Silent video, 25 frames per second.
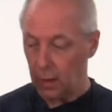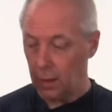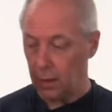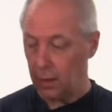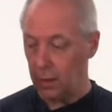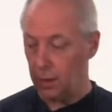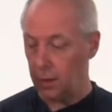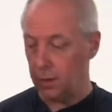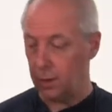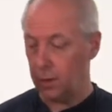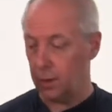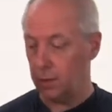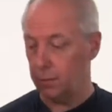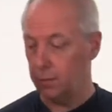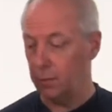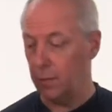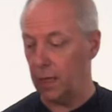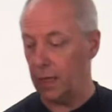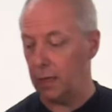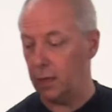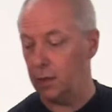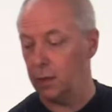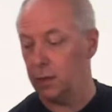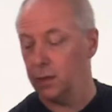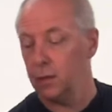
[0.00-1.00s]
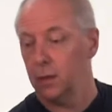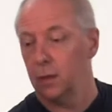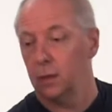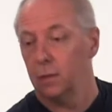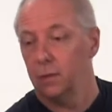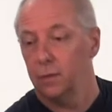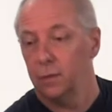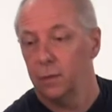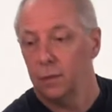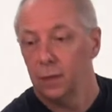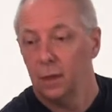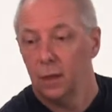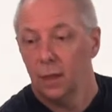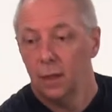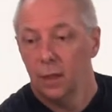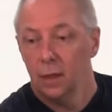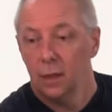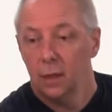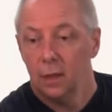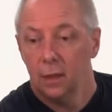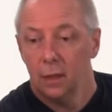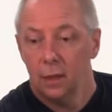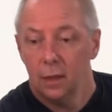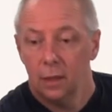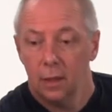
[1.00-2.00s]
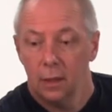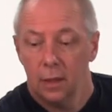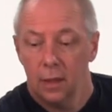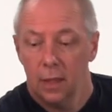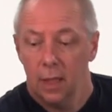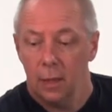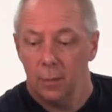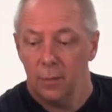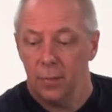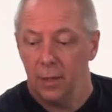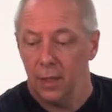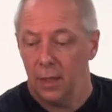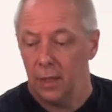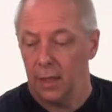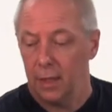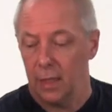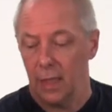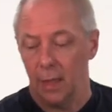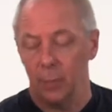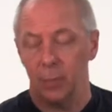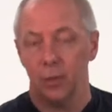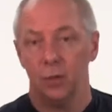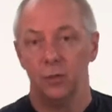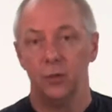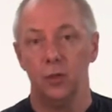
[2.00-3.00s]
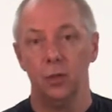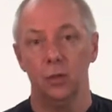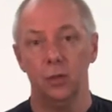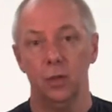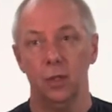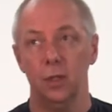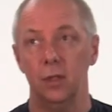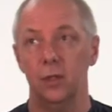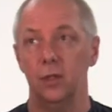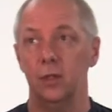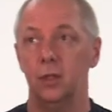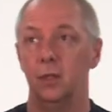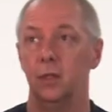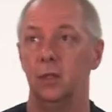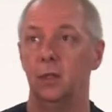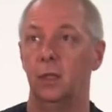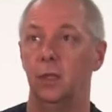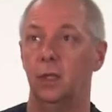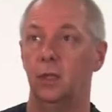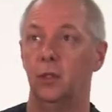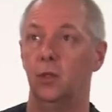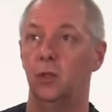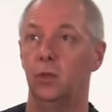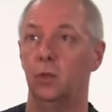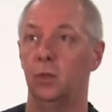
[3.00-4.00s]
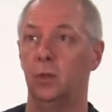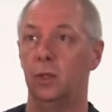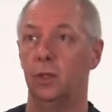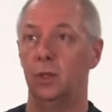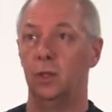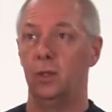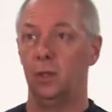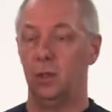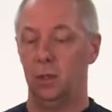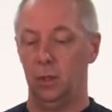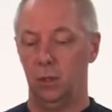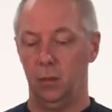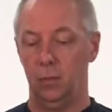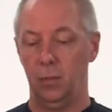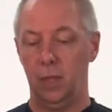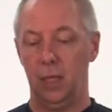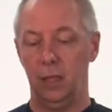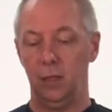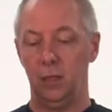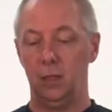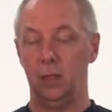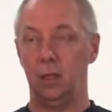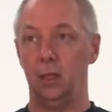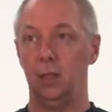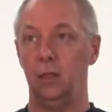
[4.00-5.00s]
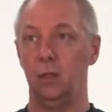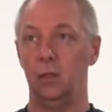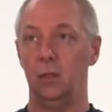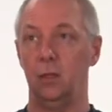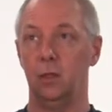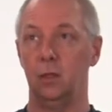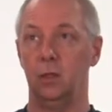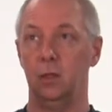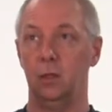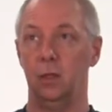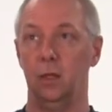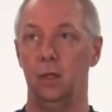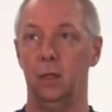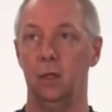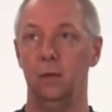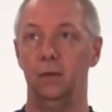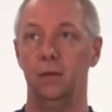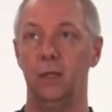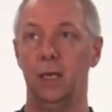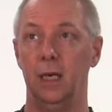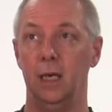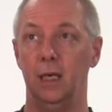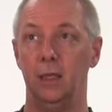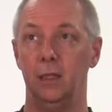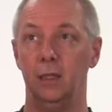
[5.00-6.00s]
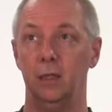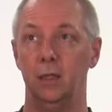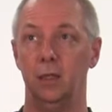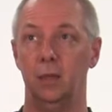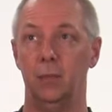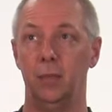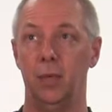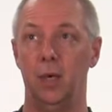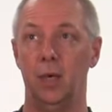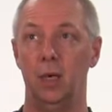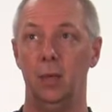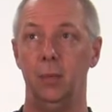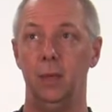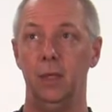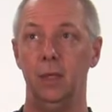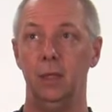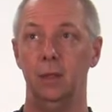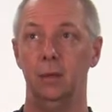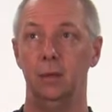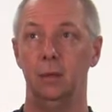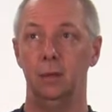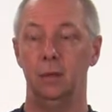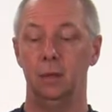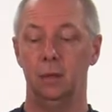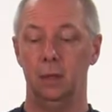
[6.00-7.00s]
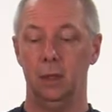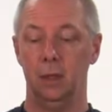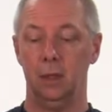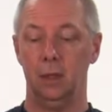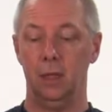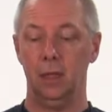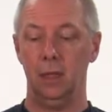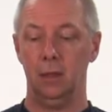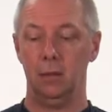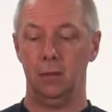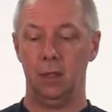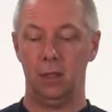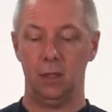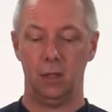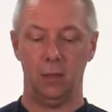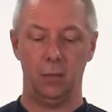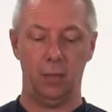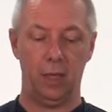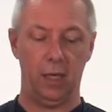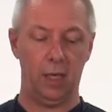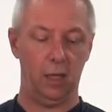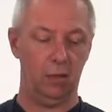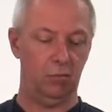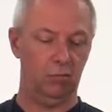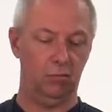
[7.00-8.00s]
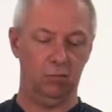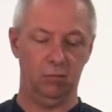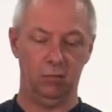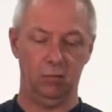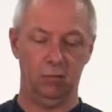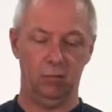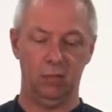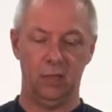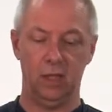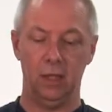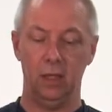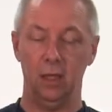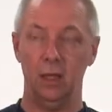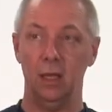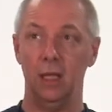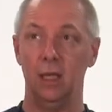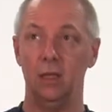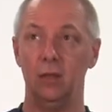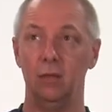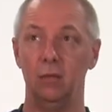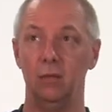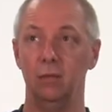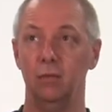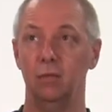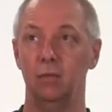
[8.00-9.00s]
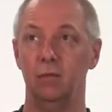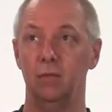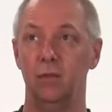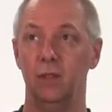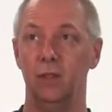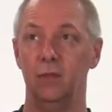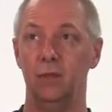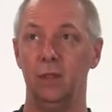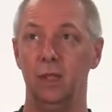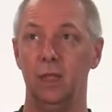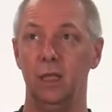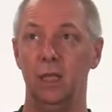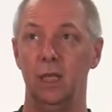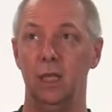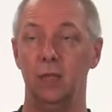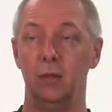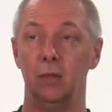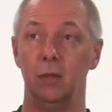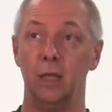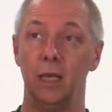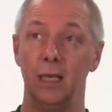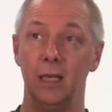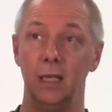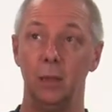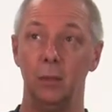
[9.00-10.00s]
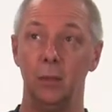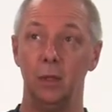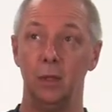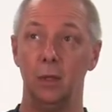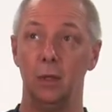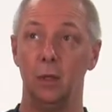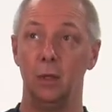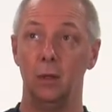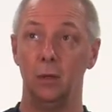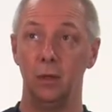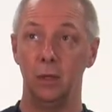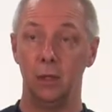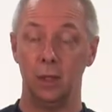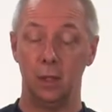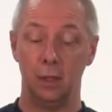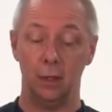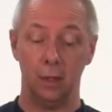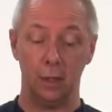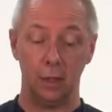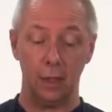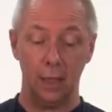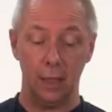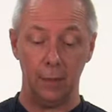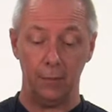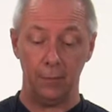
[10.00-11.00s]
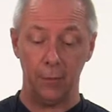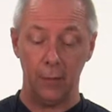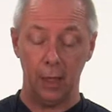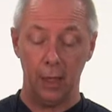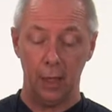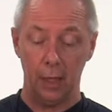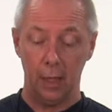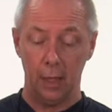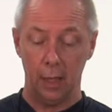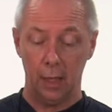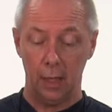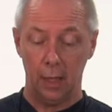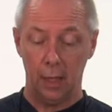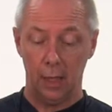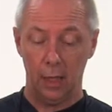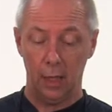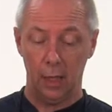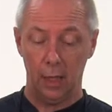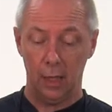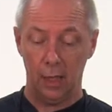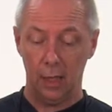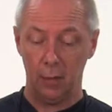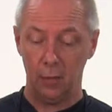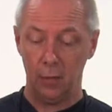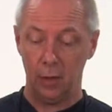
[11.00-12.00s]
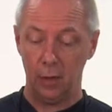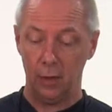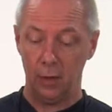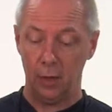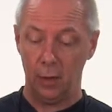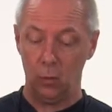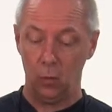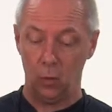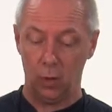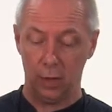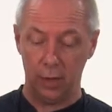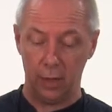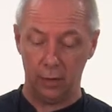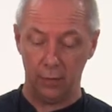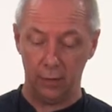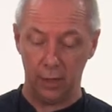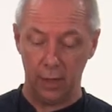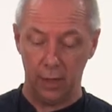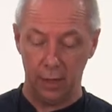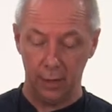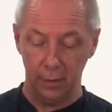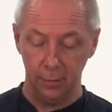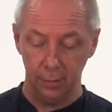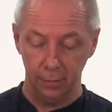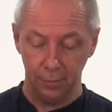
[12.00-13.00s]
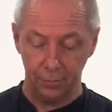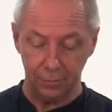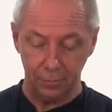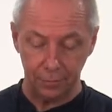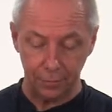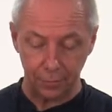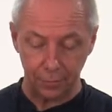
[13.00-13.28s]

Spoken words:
is make yourself a couple of joiners. Now the joiners are basically just an offcut piping like that. That's about, I don't know, 150, 180 mil long, something like that. Then what I've done,